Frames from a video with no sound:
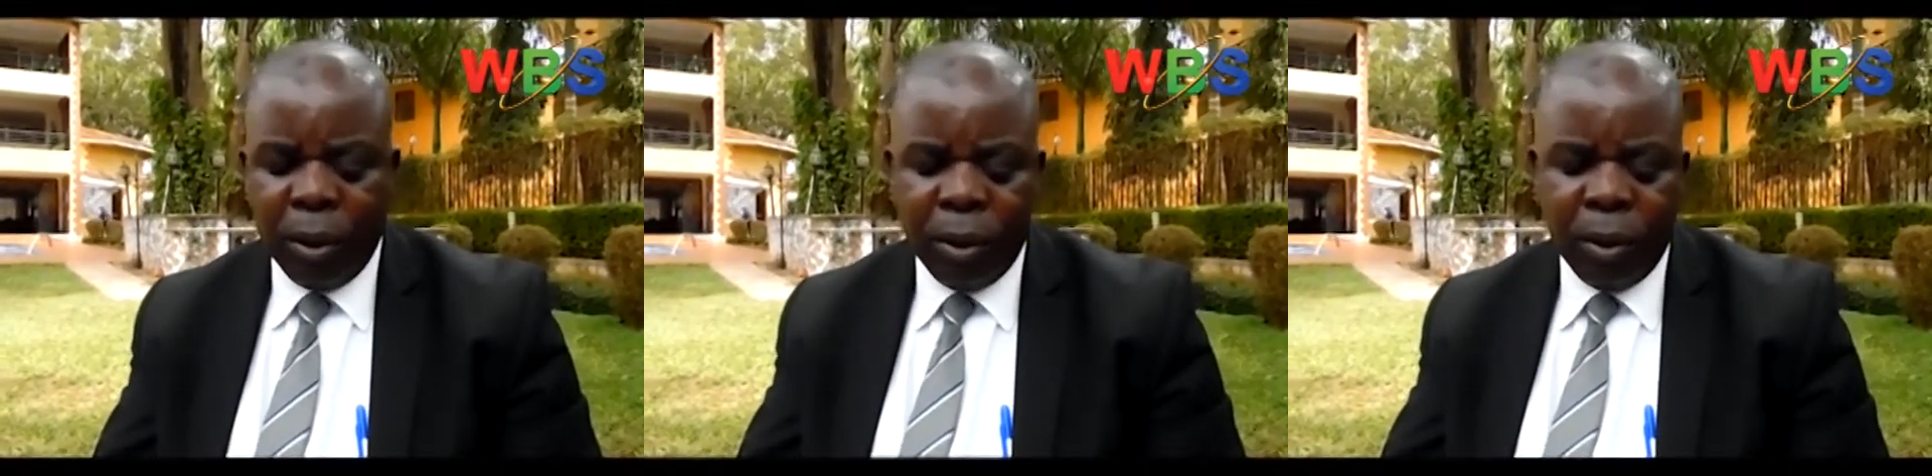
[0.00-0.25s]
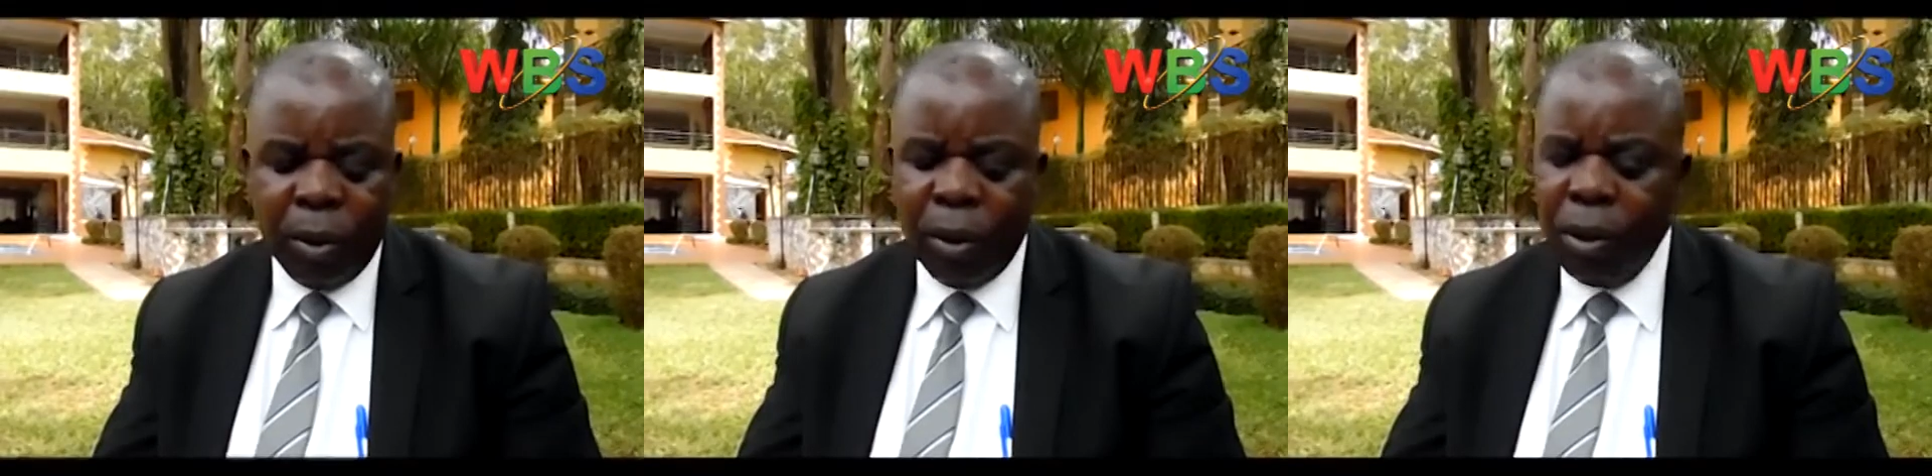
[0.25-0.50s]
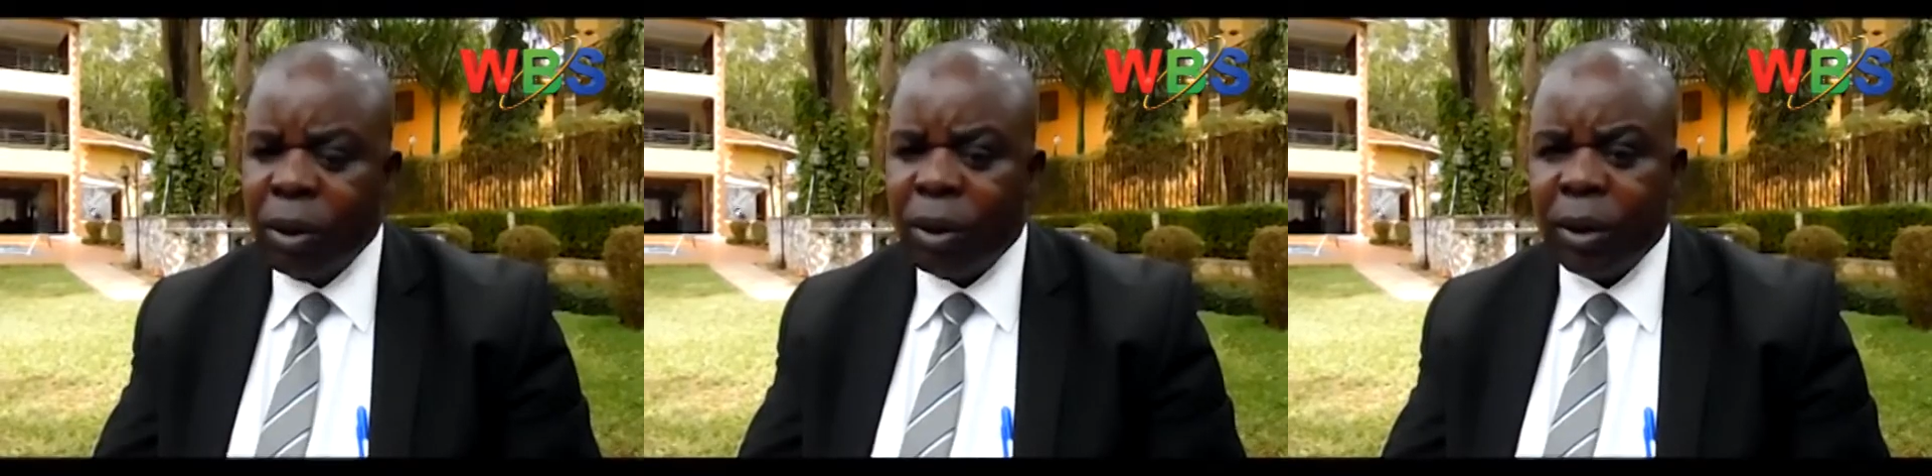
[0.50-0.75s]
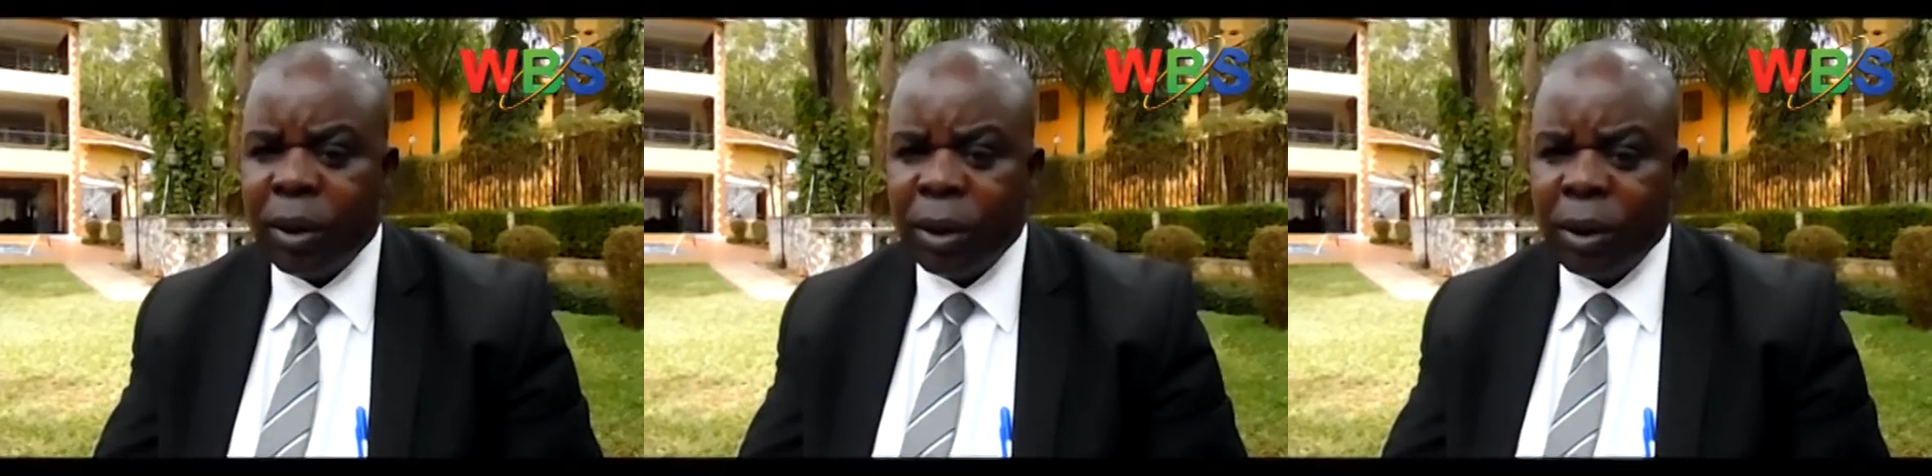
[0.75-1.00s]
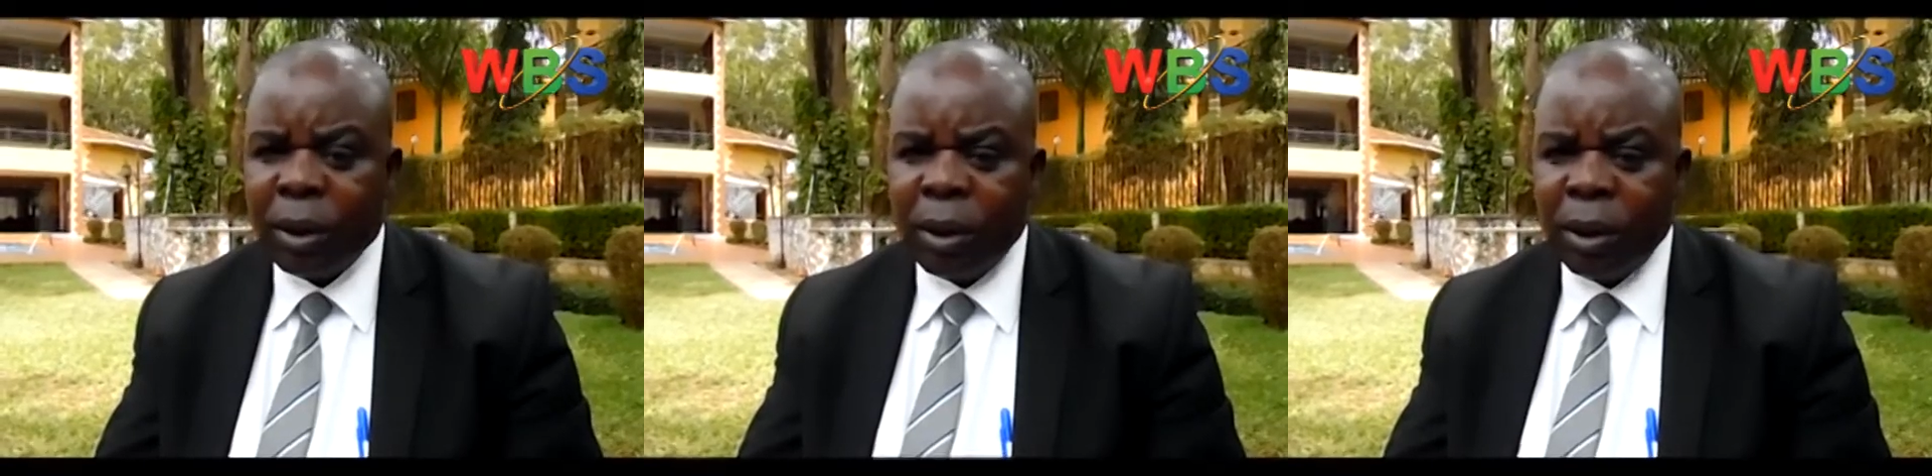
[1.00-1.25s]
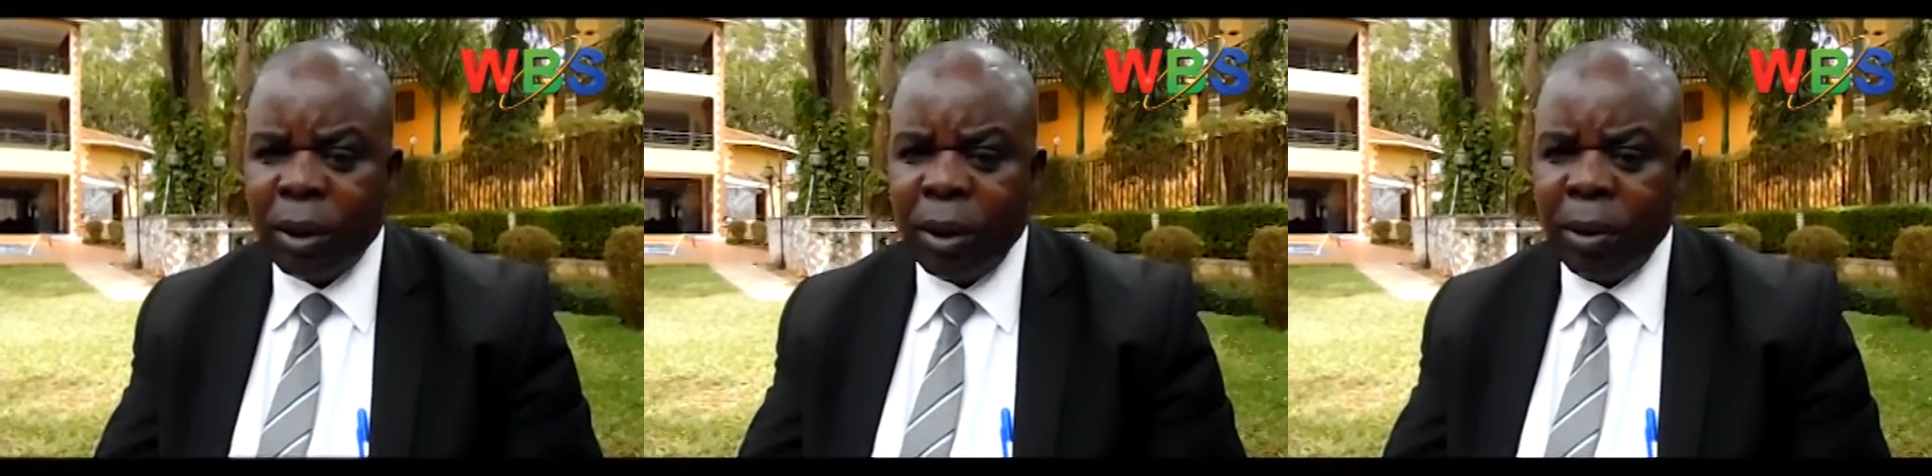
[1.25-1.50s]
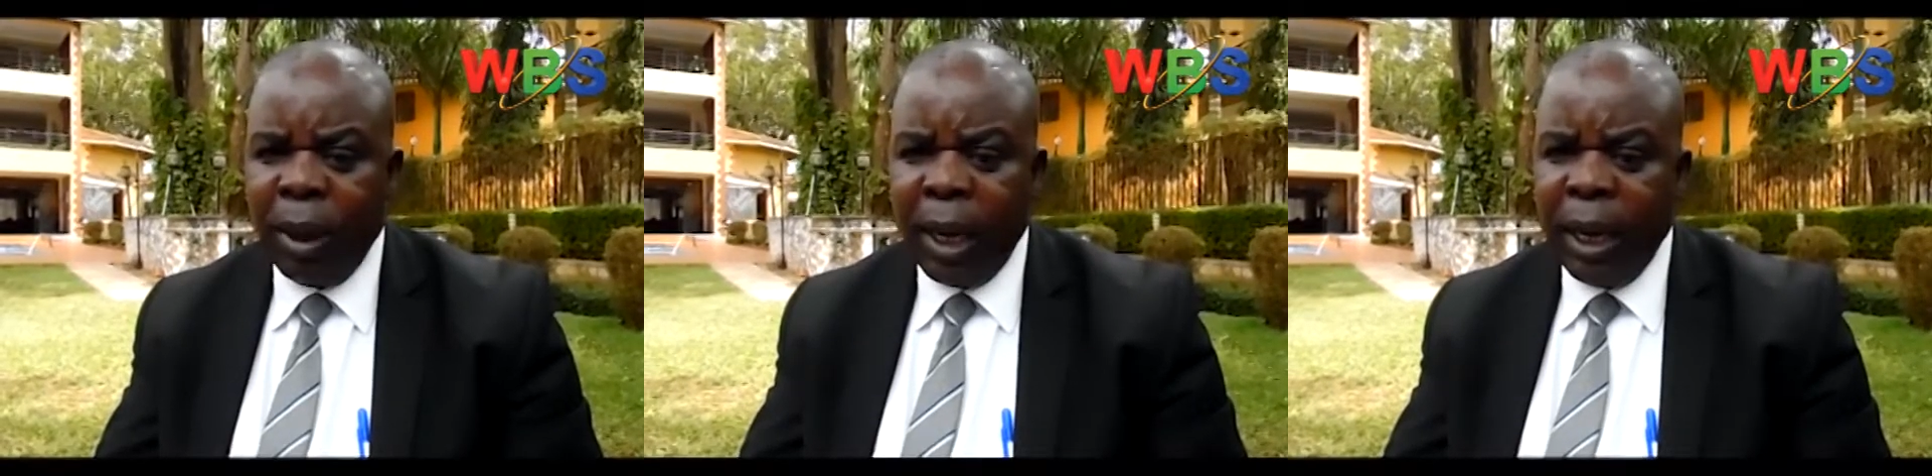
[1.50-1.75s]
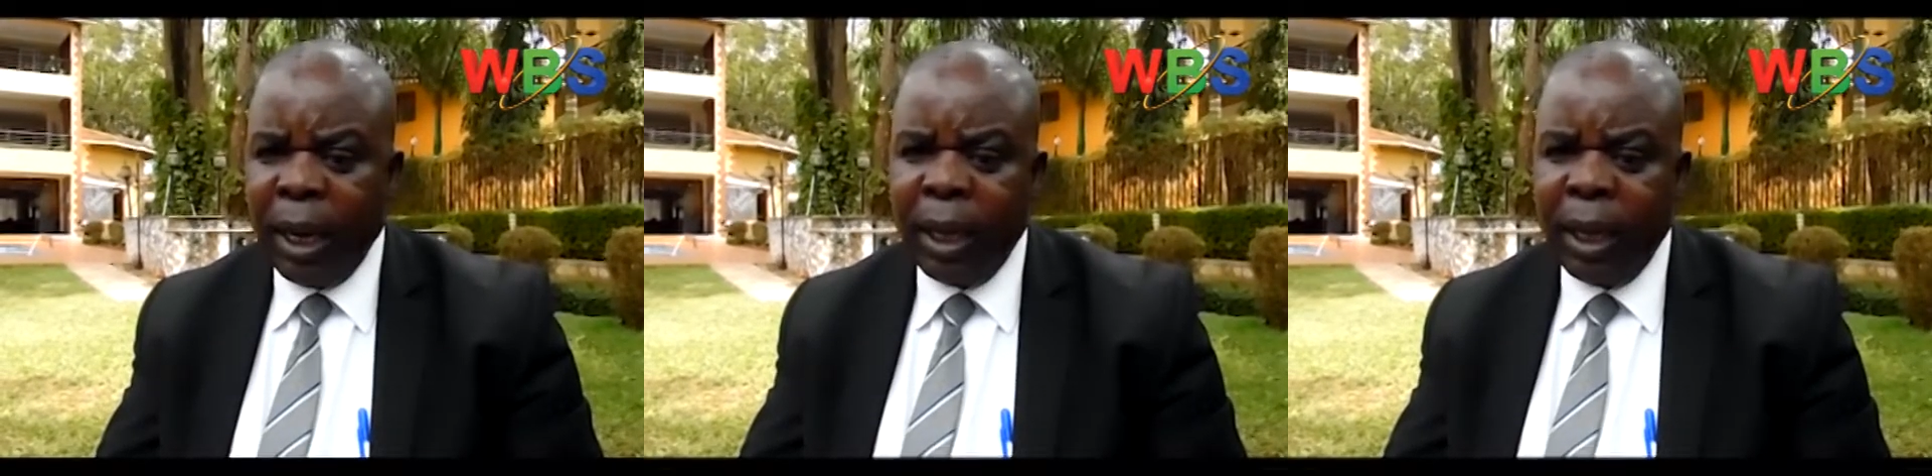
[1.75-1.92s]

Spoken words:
or by